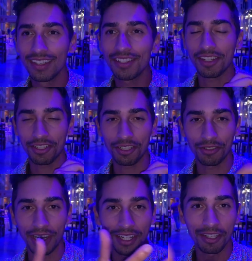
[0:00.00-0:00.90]
Such a
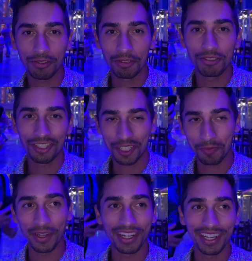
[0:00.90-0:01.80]
great cruise
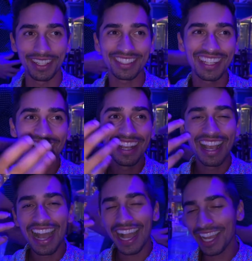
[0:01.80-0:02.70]
experience.
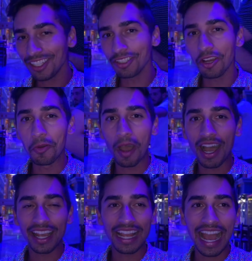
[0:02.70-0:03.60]
I don't know
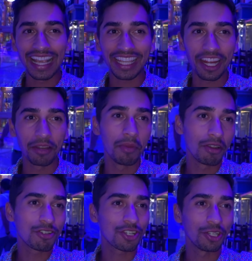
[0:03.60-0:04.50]
why I get
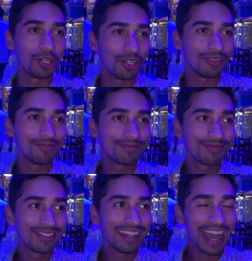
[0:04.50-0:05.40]
emotional.
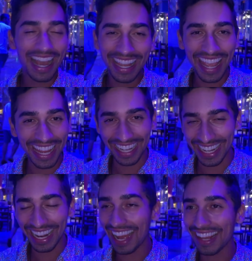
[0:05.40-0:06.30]
I hate
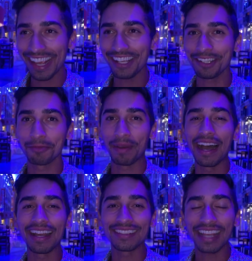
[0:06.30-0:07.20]
it. I hate
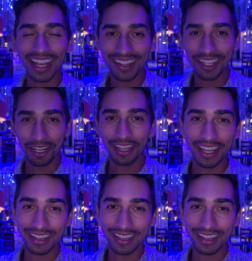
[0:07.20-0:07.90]
goodbyes. I literally,